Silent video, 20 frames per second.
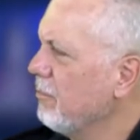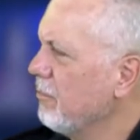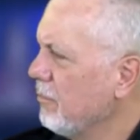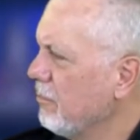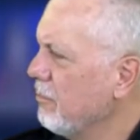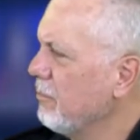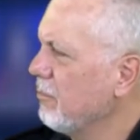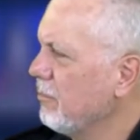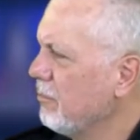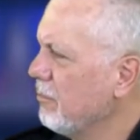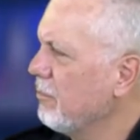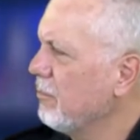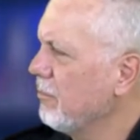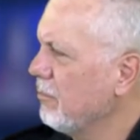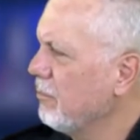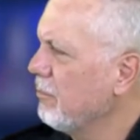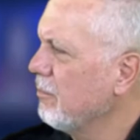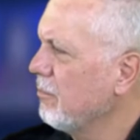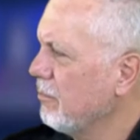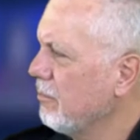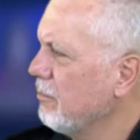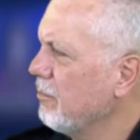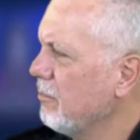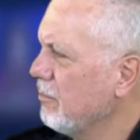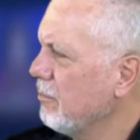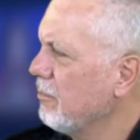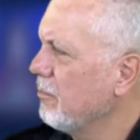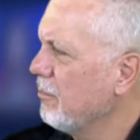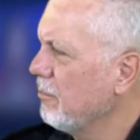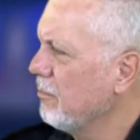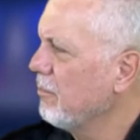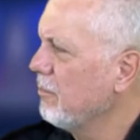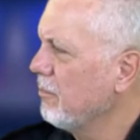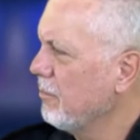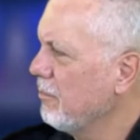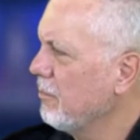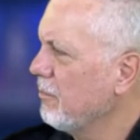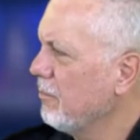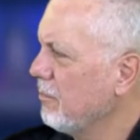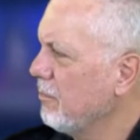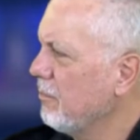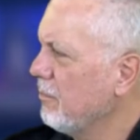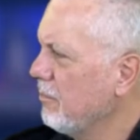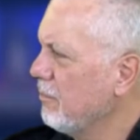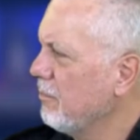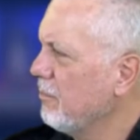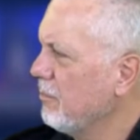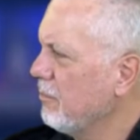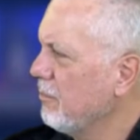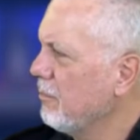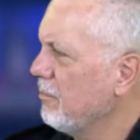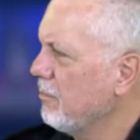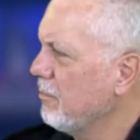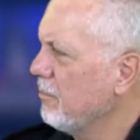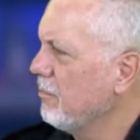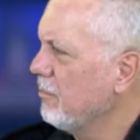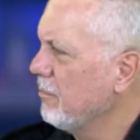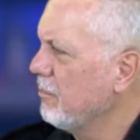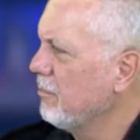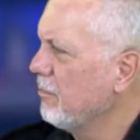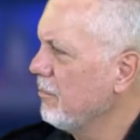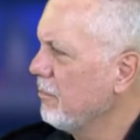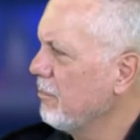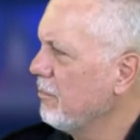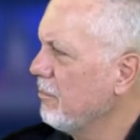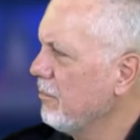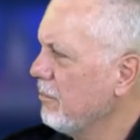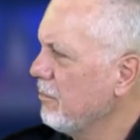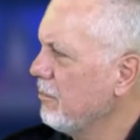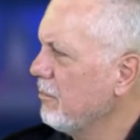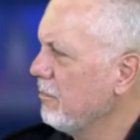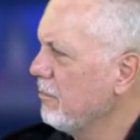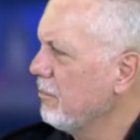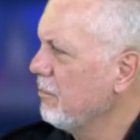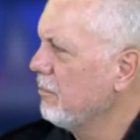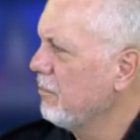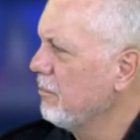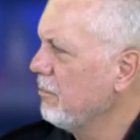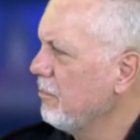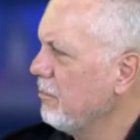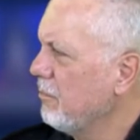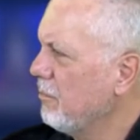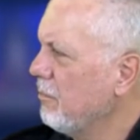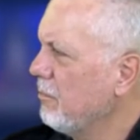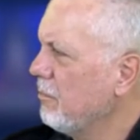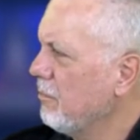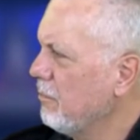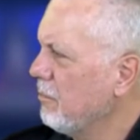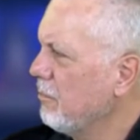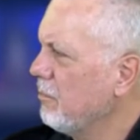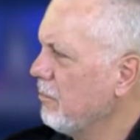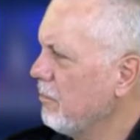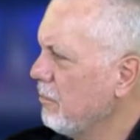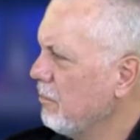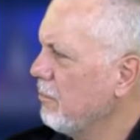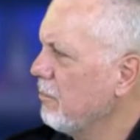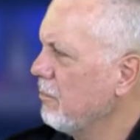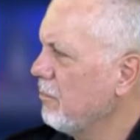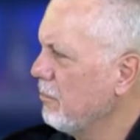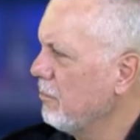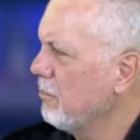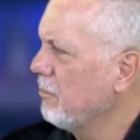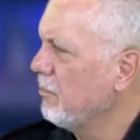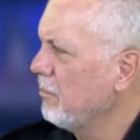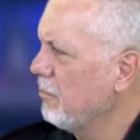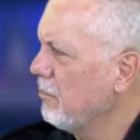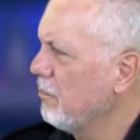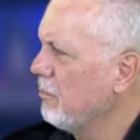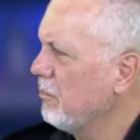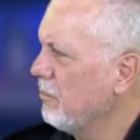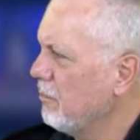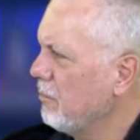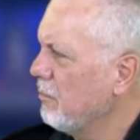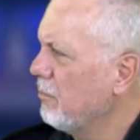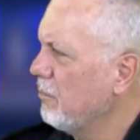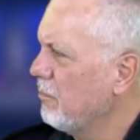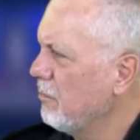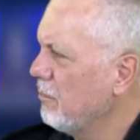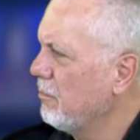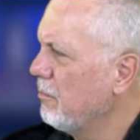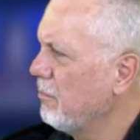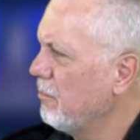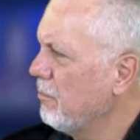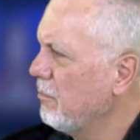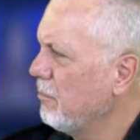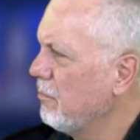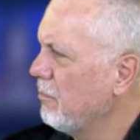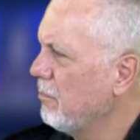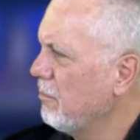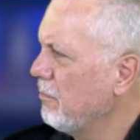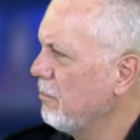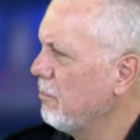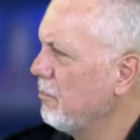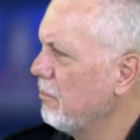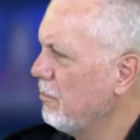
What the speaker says: [no speech]